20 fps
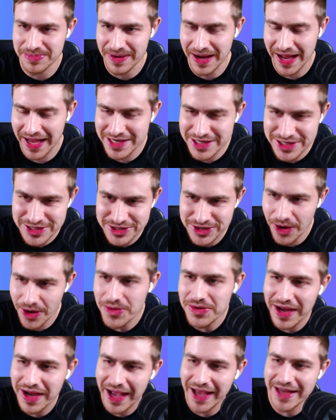I just
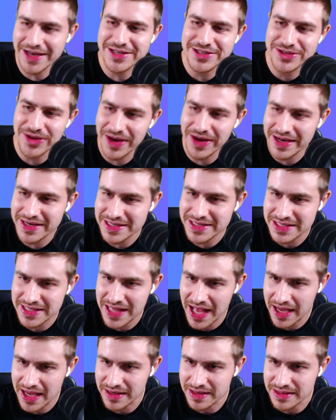don't
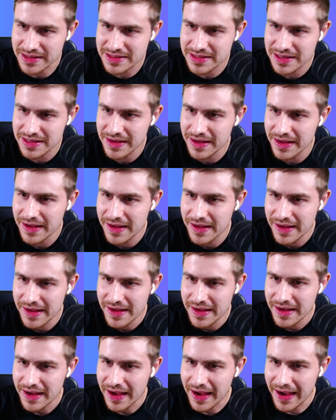understand it.
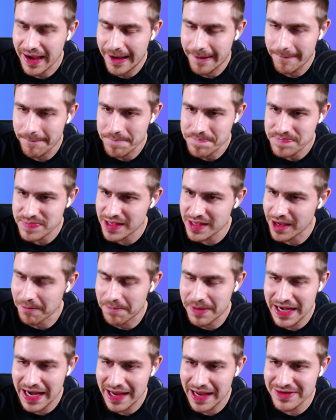Yeah,
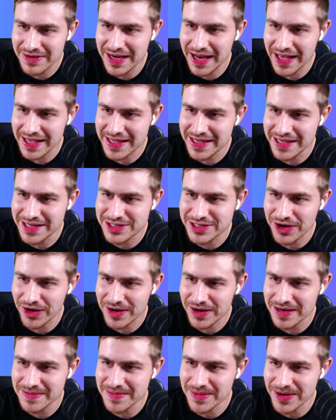better have a lucky
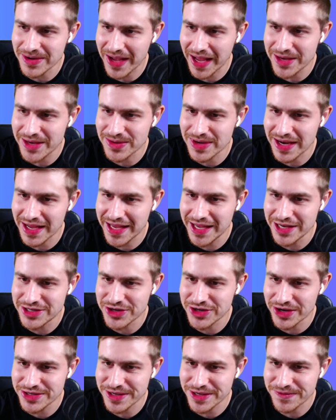chocolate milk and your lucky
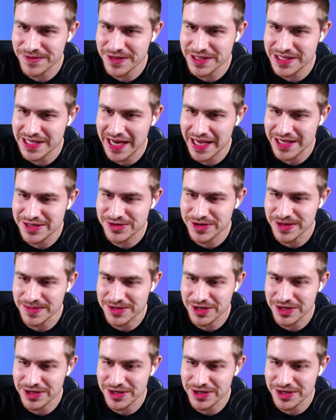jersey on for today's stream.